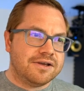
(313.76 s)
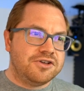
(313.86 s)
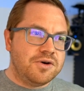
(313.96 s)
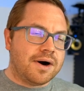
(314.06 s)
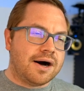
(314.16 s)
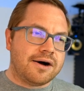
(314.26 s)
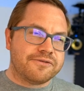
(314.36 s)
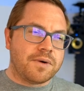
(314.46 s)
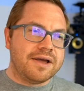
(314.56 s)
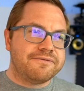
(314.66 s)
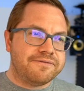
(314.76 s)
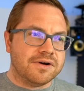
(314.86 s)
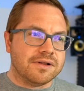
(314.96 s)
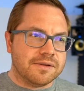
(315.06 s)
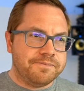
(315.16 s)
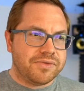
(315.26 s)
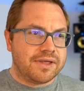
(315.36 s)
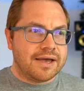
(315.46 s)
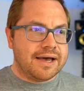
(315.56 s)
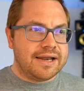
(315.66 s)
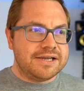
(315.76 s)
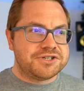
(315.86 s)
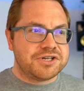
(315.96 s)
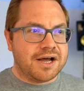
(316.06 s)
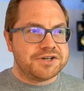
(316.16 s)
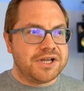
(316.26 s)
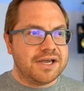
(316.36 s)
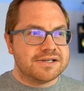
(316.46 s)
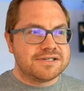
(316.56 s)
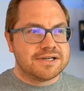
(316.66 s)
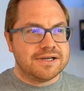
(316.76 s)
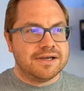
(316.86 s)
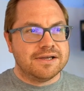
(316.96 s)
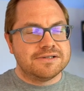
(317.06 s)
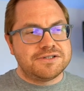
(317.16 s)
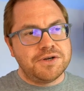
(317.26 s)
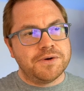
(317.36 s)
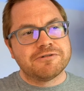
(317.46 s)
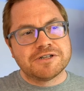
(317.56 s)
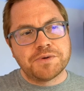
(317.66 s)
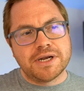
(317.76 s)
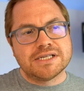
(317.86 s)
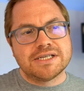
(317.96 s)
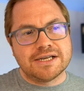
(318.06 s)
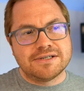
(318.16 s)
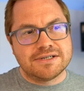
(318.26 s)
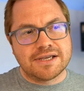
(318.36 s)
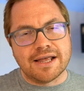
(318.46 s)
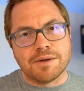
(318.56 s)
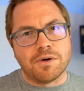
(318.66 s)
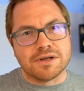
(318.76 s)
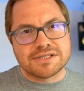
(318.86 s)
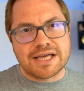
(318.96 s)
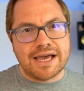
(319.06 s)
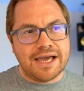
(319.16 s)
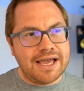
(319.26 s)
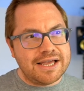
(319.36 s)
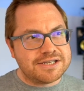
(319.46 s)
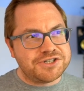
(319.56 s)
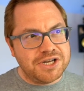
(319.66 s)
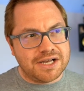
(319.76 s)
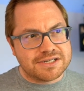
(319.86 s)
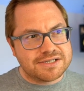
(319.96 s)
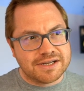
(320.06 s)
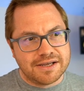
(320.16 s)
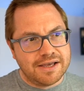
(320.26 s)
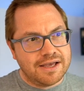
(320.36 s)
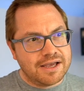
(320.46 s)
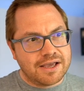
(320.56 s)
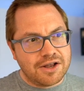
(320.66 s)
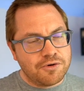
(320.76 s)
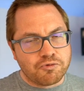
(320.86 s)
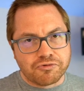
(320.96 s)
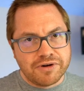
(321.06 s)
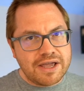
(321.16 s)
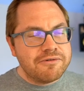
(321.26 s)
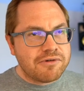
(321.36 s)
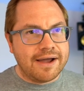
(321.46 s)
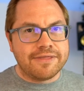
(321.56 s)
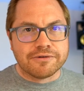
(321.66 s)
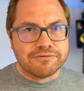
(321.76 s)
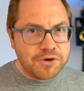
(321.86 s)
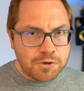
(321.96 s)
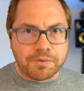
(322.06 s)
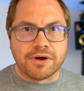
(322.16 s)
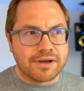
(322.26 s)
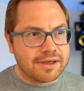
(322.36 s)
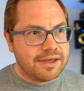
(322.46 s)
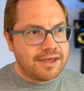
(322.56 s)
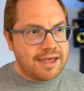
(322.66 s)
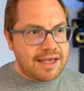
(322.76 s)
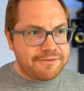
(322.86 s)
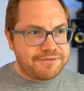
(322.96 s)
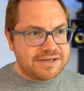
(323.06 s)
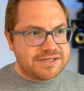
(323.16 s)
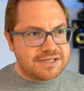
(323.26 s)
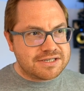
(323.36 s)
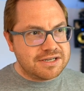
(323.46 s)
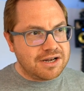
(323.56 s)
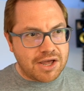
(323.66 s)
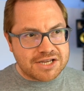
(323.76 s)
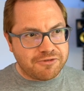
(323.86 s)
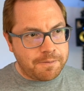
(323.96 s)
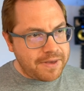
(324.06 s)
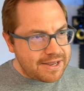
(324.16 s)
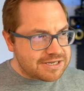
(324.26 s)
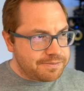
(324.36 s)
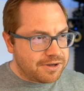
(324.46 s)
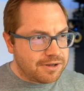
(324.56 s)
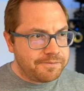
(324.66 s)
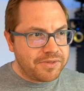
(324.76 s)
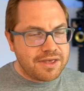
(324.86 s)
you are halfway full, and it's charging at 226 kilowatts. That is just going to rewrite the rule book. If this is, it's repeatable,